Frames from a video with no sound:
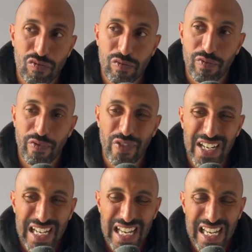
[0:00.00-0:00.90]

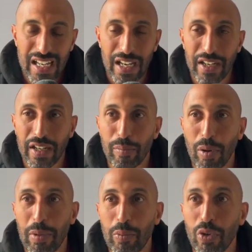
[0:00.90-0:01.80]
fiddly, and I
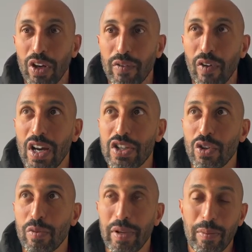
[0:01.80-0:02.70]
probably wouldn't advise
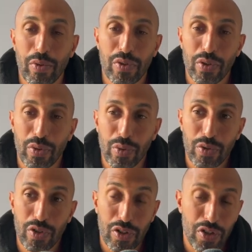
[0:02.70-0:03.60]
other people to
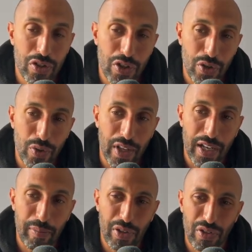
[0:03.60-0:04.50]
do
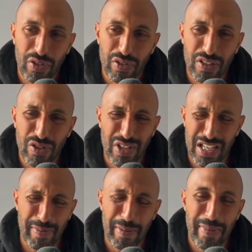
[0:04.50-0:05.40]
that, because it just
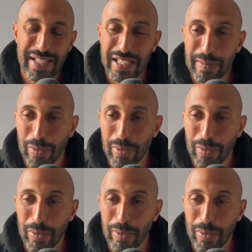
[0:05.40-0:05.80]
gets a bit messy.